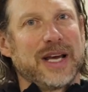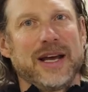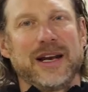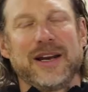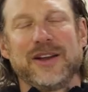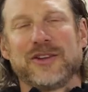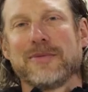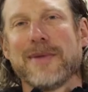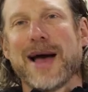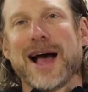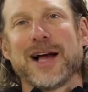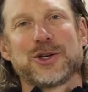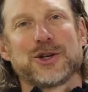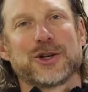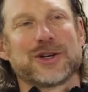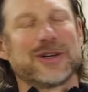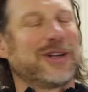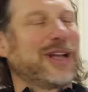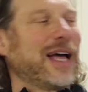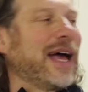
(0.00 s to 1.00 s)
It is
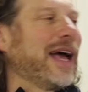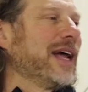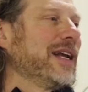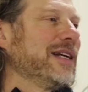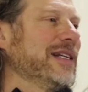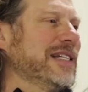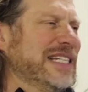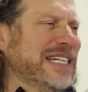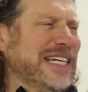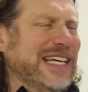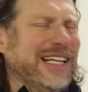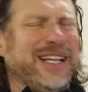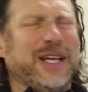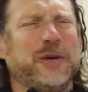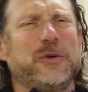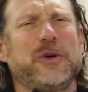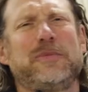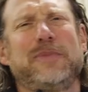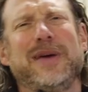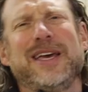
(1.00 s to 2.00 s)
magical. Yeah. And
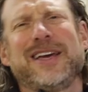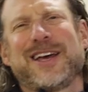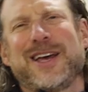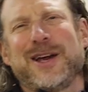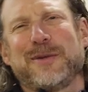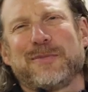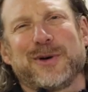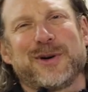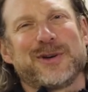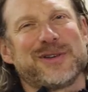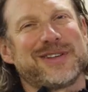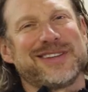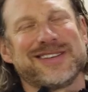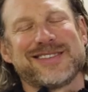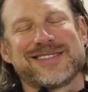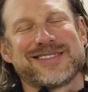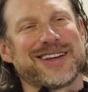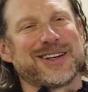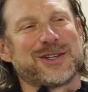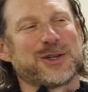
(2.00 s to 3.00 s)
dealing with beekeepers
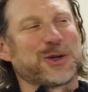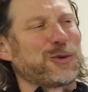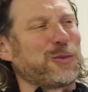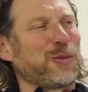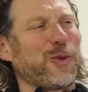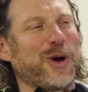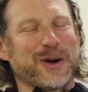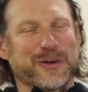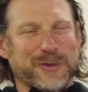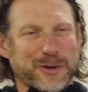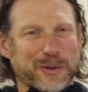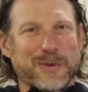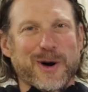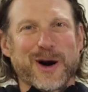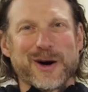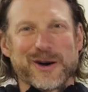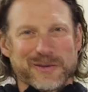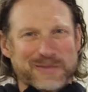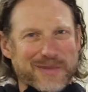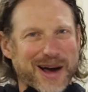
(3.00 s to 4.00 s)
is such a wonderful
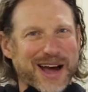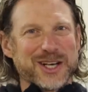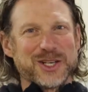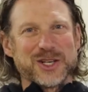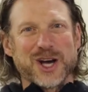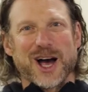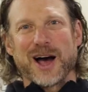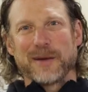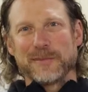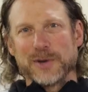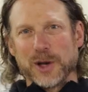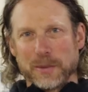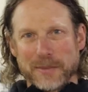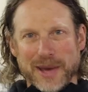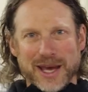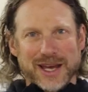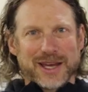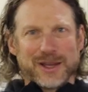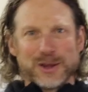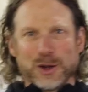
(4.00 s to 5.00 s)
part of my job, you know,
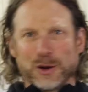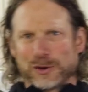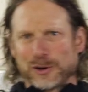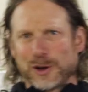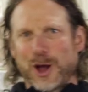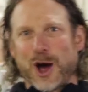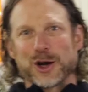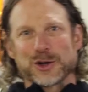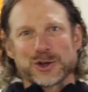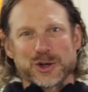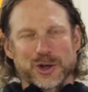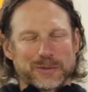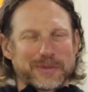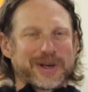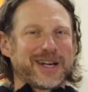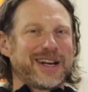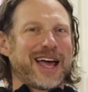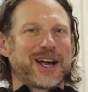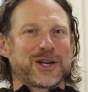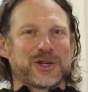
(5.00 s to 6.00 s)
right? Making those long-term
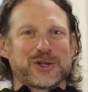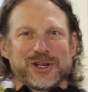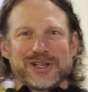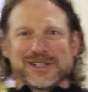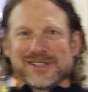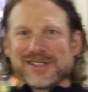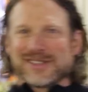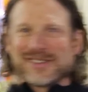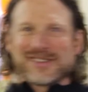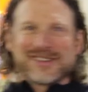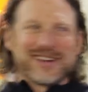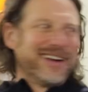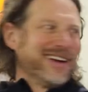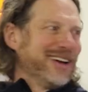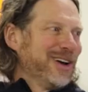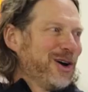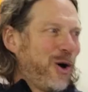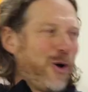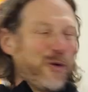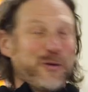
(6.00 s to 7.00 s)
connections
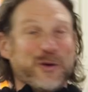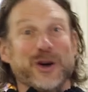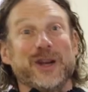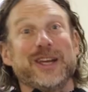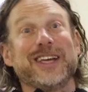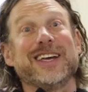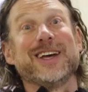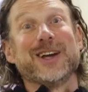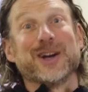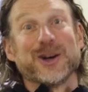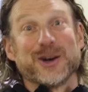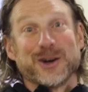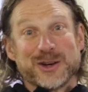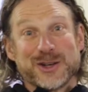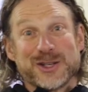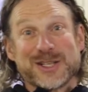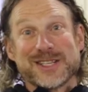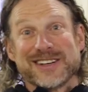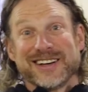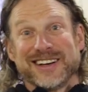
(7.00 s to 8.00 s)
over
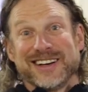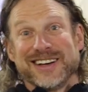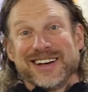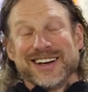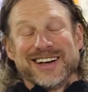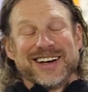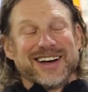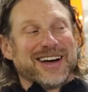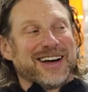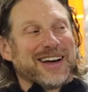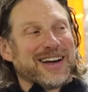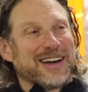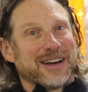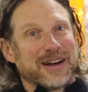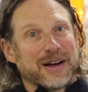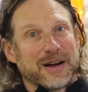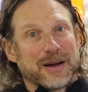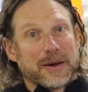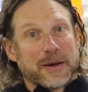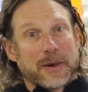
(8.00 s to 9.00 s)
years. Do you
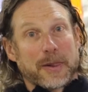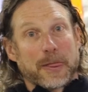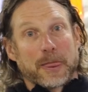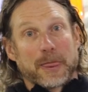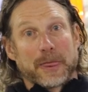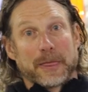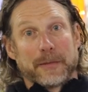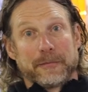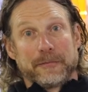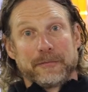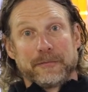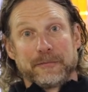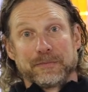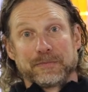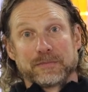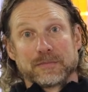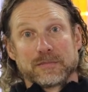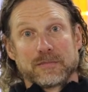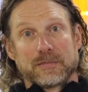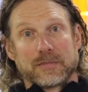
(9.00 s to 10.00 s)
have like some
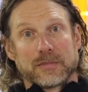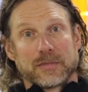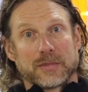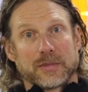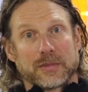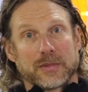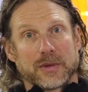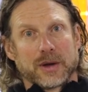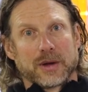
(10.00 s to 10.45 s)
go-to